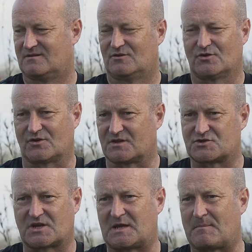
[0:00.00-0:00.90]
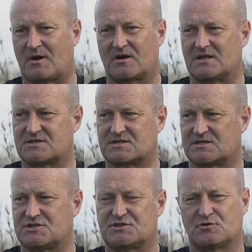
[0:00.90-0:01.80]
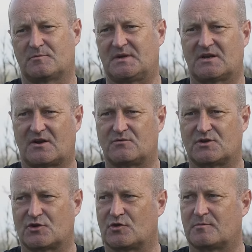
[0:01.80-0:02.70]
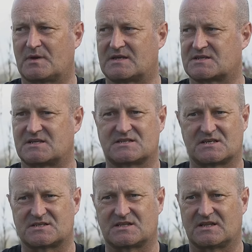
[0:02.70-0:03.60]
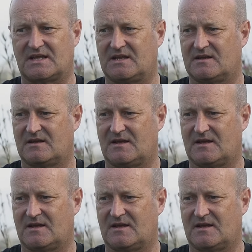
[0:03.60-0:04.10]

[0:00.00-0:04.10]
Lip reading: Look, the tricky part is that she's not been around the group as consistently